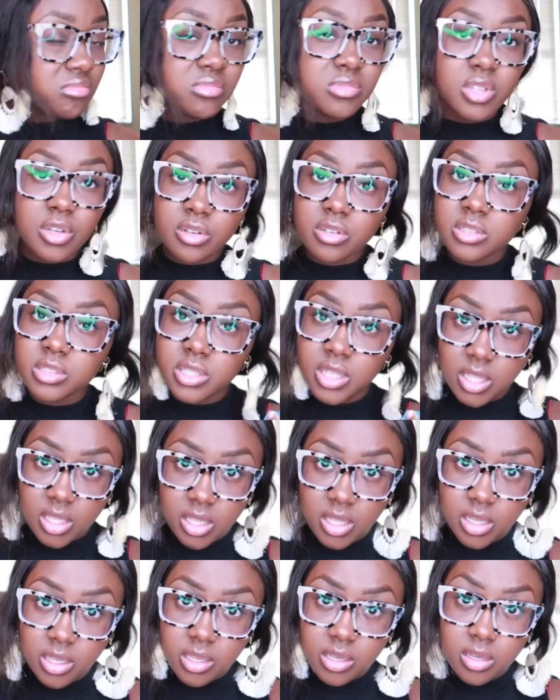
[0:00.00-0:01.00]

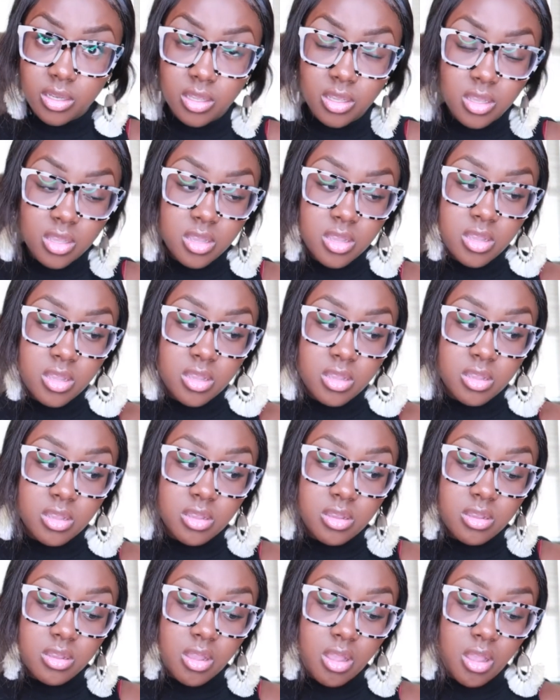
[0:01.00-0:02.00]
13
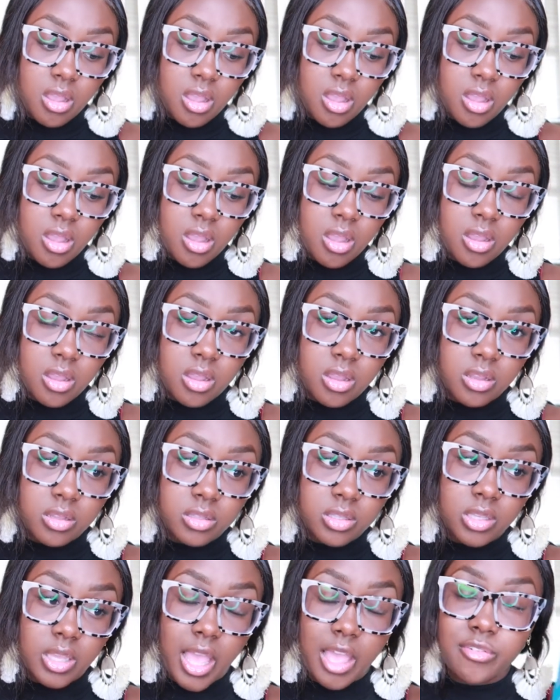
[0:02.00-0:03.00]
uh,
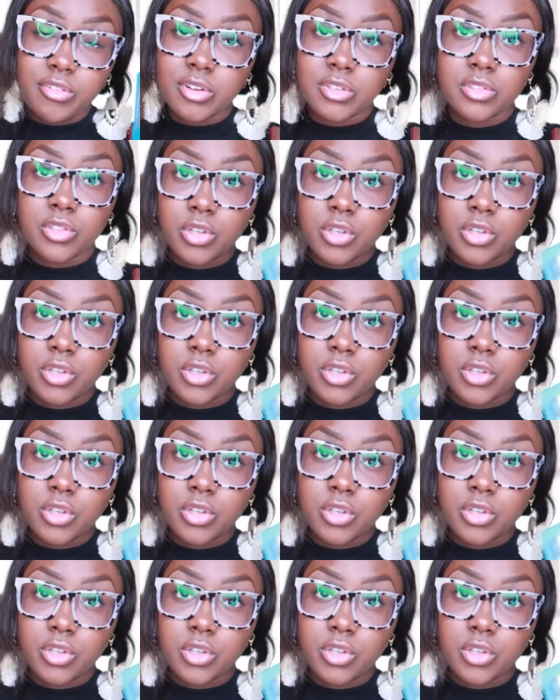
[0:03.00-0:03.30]
the iPhone